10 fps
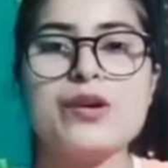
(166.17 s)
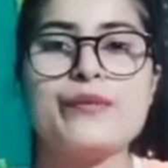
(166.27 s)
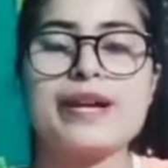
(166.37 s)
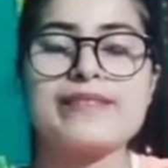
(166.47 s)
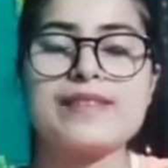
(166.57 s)

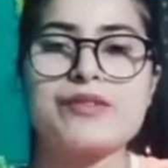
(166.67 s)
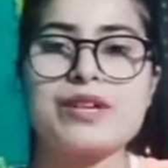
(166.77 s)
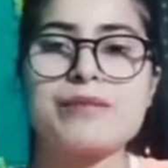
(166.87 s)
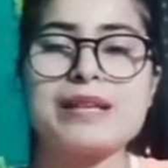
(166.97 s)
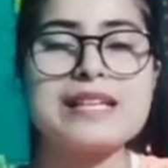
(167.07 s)
when there
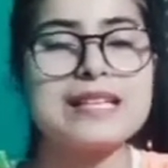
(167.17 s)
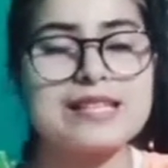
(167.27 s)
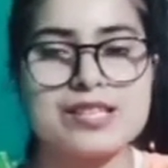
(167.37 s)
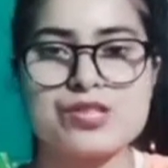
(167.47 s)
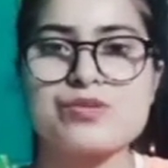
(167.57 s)
were many
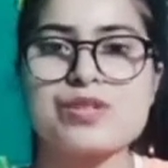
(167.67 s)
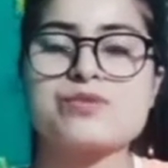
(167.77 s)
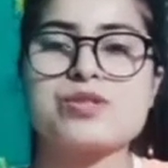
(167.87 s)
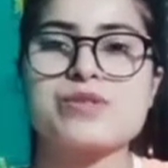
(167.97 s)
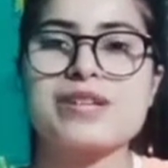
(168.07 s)
industries
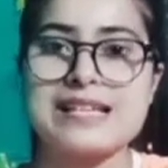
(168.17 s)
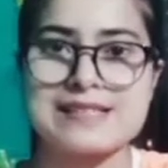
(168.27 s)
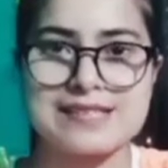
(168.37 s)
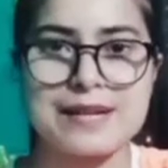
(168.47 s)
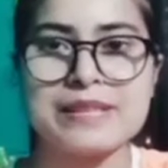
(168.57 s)
which were
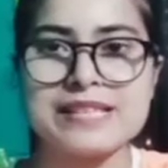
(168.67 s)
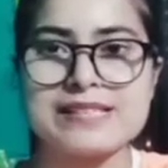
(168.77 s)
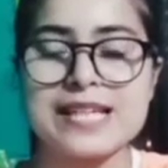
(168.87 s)
established,